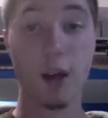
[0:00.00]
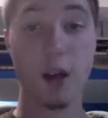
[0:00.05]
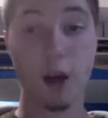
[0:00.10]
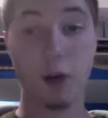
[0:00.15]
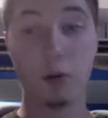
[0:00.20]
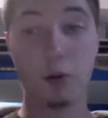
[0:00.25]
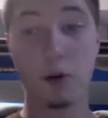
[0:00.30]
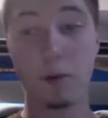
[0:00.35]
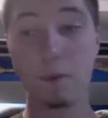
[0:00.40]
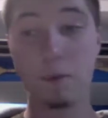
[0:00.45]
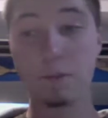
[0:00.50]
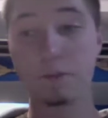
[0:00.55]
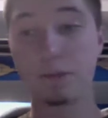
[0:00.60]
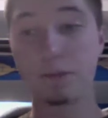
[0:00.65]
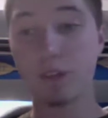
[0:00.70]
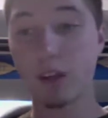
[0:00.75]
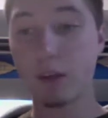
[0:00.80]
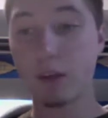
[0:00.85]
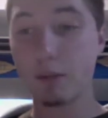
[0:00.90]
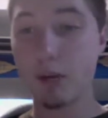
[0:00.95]
Well,
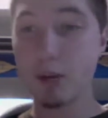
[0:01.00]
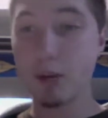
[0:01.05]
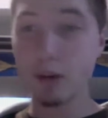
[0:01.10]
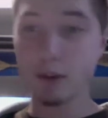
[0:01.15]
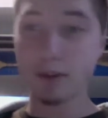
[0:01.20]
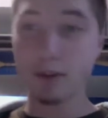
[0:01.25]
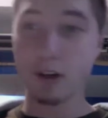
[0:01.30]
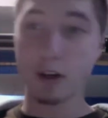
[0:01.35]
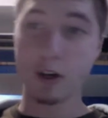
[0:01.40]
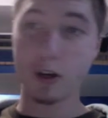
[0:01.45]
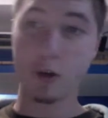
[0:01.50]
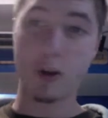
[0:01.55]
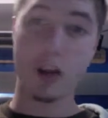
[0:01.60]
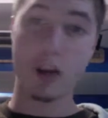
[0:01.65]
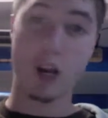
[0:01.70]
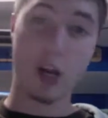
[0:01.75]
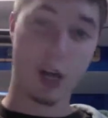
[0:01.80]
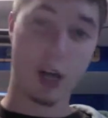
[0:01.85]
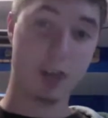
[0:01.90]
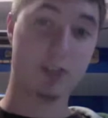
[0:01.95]
people start
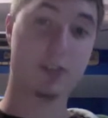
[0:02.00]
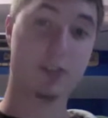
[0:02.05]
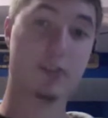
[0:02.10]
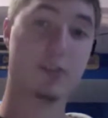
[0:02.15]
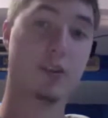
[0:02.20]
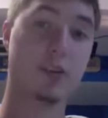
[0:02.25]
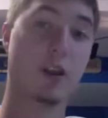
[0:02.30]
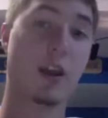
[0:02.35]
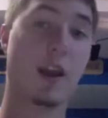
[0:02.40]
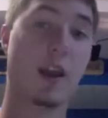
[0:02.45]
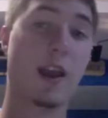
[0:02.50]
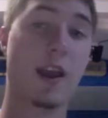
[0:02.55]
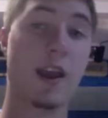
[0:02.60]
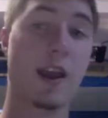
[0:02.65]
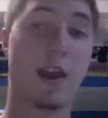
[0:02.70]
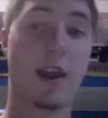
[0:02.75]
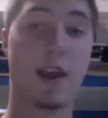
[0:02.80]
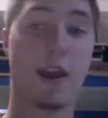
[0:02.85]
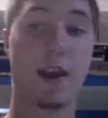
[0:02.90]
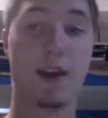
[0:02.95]
going nuts,
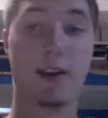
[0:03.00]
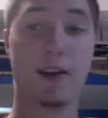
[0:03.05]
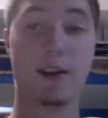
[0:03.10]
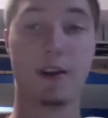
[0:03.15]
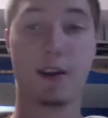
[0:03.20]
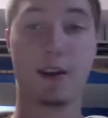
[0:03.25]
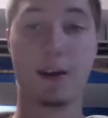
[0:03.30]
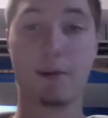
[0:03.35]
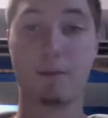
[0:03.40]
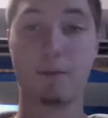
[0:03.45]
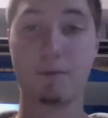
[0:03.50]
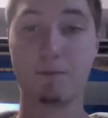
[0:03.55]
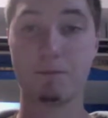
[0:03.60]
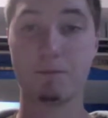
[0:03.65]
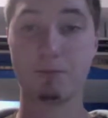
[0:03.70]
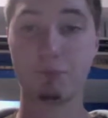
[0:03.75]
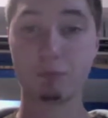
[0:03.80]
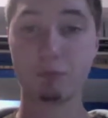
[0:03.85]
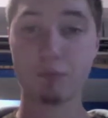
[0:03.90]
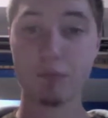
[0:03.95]
and
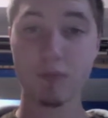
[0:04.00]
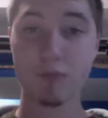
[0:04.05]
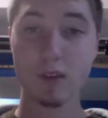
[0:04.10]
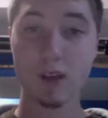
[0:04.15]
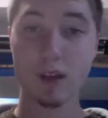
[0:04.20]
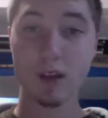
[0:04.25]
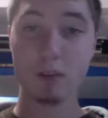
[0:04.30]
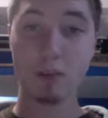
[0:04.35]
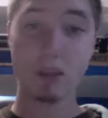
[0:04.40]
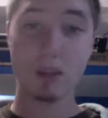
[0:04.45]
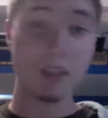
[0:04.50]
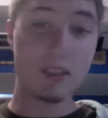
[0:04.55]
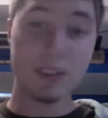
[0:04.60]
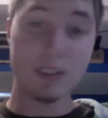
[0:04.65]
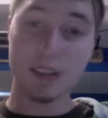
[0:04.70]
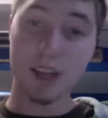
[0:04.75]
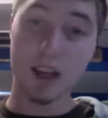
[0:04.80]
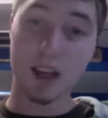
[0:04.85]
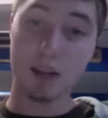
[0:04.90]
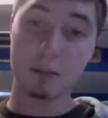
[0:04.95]
police
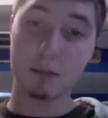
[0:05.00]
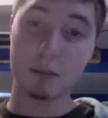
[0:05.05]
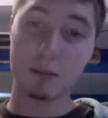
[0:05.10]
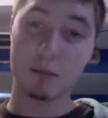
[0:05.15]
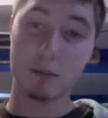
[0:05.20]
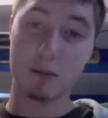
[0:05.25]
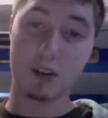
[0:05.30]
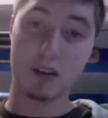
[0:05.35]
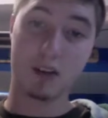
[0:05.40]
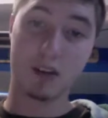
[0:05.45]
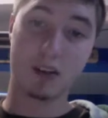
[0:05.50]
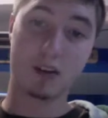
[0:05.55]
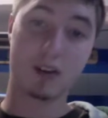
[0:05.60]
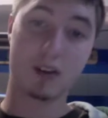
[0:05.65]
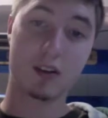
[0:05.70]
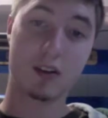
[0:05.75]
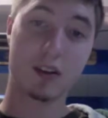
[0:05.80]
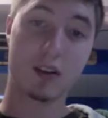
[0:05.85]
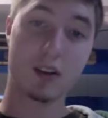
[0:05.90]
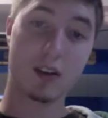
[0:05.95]
can't
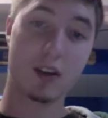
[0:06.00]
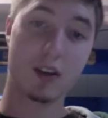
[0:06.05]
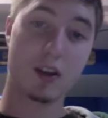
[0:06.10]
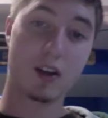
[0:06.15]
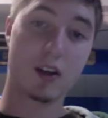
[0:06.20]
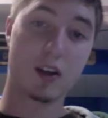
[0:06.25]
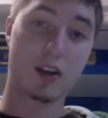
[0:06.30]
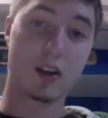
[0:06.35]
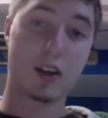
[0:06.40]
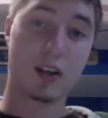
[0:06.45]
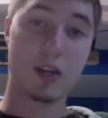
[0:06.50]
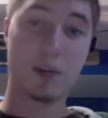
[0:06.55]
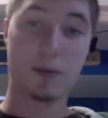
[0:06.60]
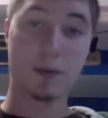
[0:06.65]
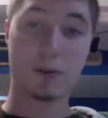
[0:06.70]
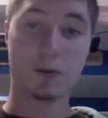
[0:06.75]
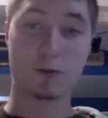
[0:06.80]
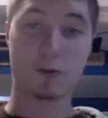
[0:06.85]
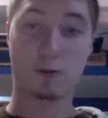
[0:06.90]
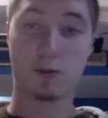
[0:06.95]
keep
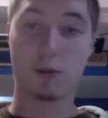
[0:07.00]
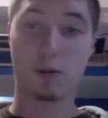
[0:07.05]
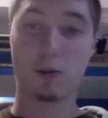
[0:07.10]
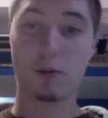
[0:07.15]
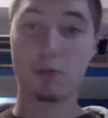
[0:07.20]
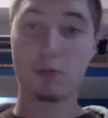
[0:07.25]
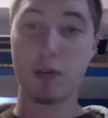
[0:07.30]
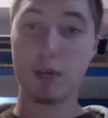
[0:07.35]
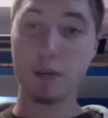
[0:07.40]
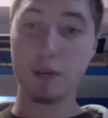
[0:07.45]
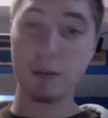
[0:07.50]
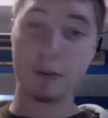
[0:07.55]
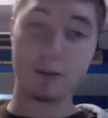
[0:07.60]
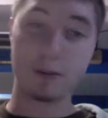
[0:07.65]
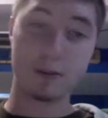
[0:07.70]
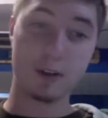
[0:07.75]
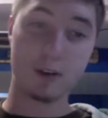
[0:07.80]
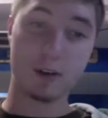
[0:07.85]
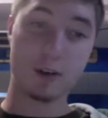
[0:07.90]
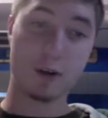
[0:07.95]
control. People
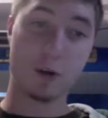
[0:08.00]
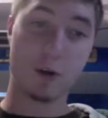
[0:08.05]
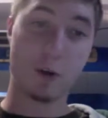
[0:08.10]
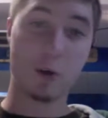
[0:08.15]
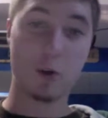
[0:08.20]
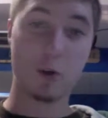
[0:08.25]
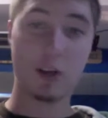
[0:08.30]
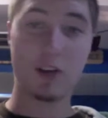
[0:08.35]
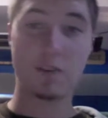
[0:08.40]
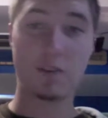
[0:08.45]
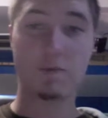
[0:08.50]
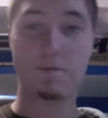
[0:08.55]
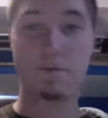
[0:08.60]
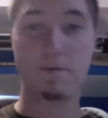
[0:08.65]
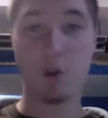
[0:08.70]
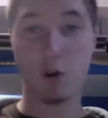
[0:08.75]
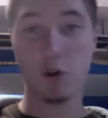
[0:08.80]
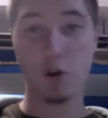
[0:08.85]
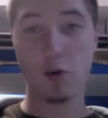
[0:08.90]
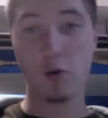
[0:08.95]
start hoarding
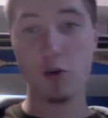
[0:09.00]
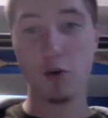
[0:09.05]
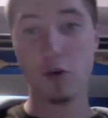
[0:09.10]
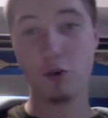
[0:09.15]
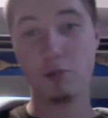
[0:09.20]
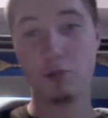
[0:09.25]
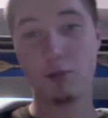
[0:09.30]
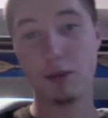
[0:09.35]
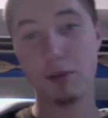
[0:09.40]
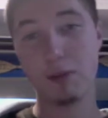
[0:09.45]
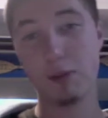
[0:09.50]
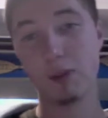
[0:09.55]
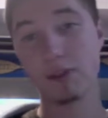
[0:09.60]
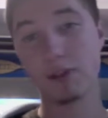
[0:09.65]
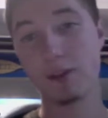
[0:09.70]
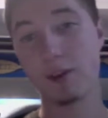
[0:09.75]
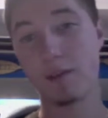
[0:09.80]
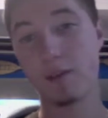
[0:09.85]
food. People start